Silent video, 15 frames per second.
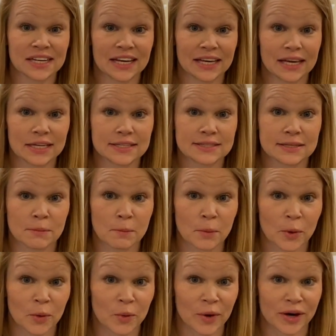to get some
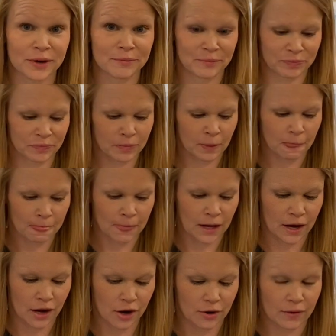more.
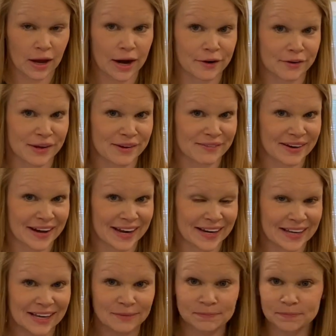All right, are you
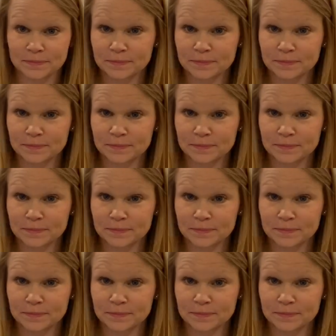ready?